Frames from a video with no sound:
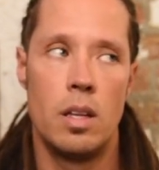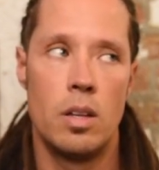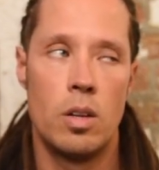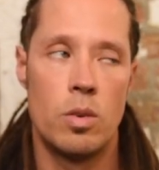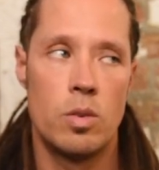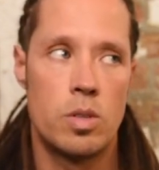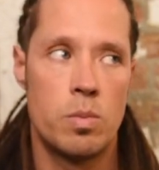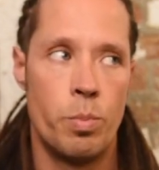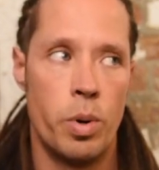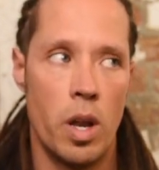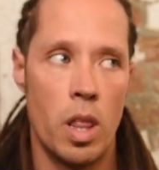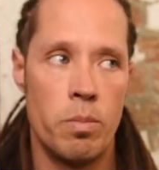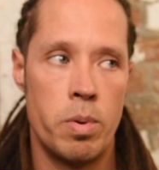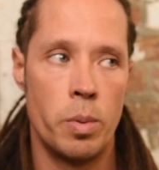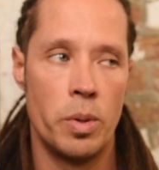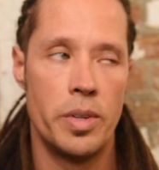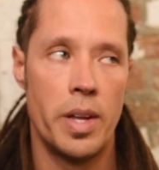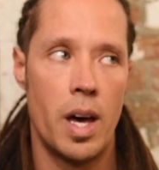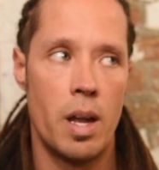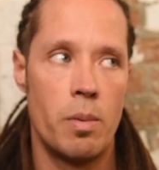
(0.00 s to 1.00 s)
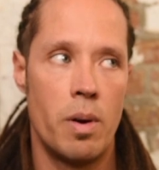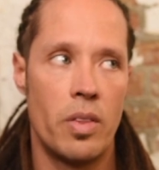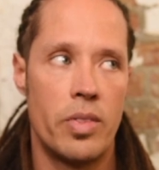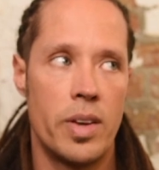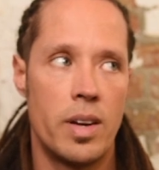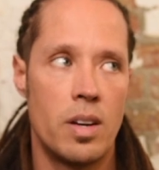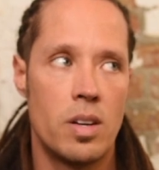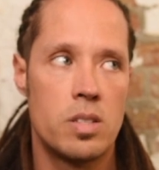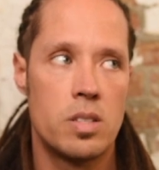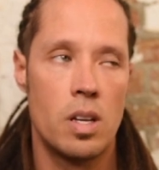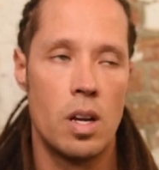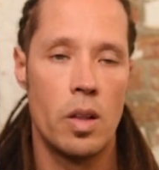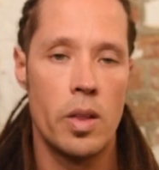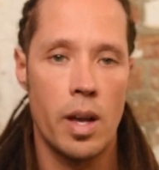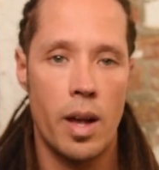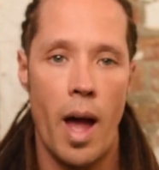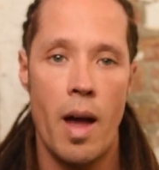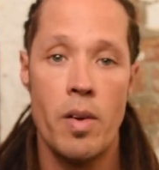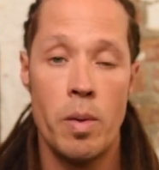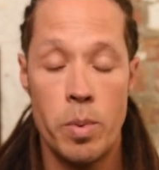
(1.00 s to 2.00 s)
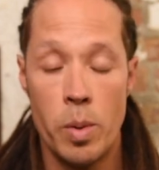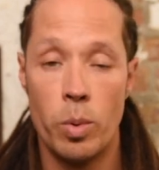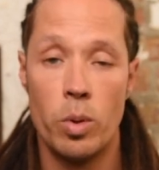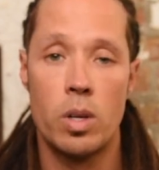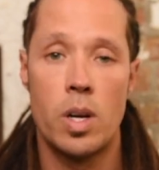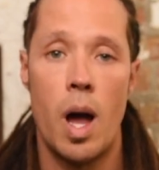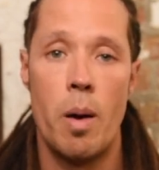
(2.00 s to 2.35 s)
you're putting other people down about theirs. Like I've had people